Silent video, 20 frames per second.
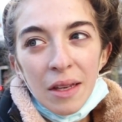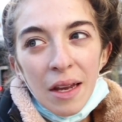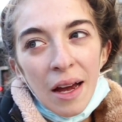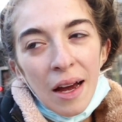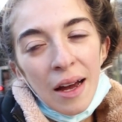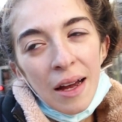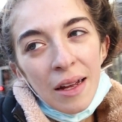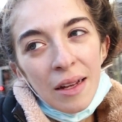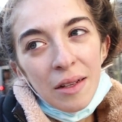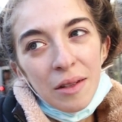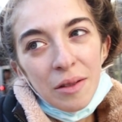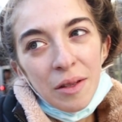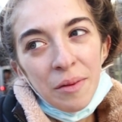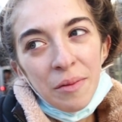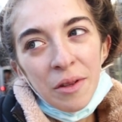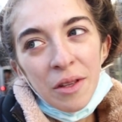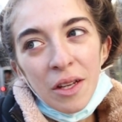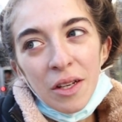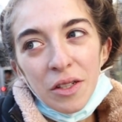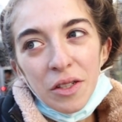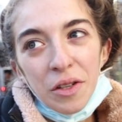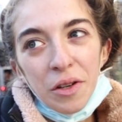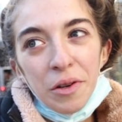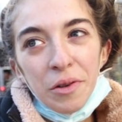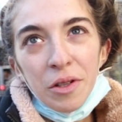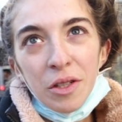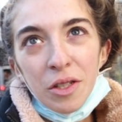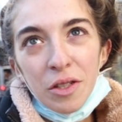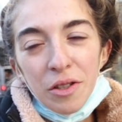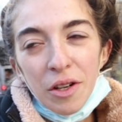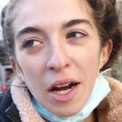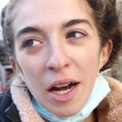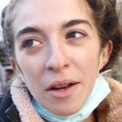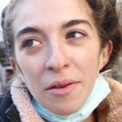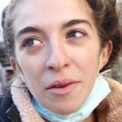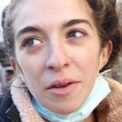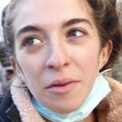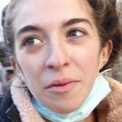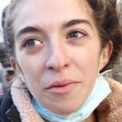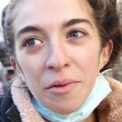Not something that you're always
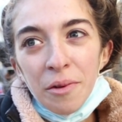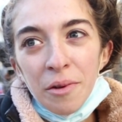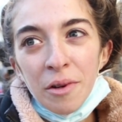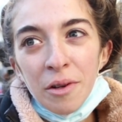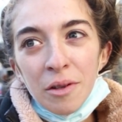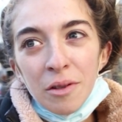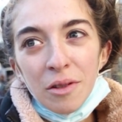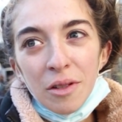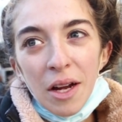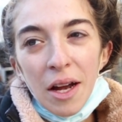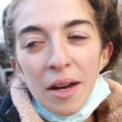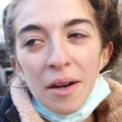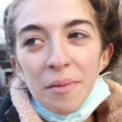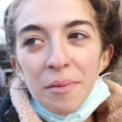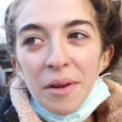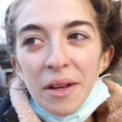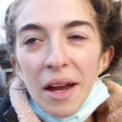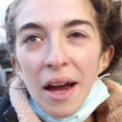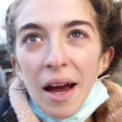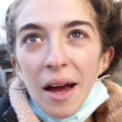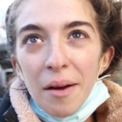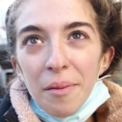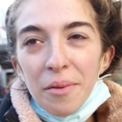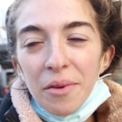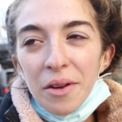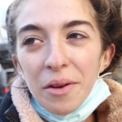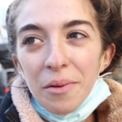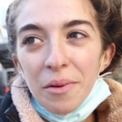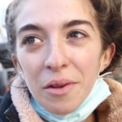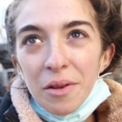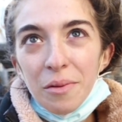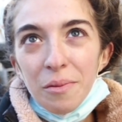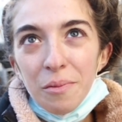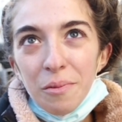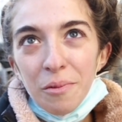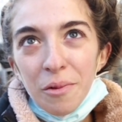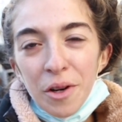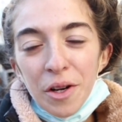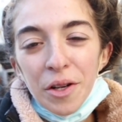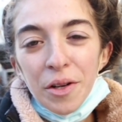striving for. Try to be happy with
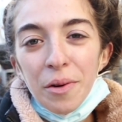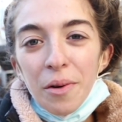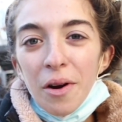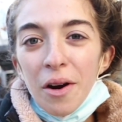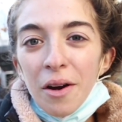where you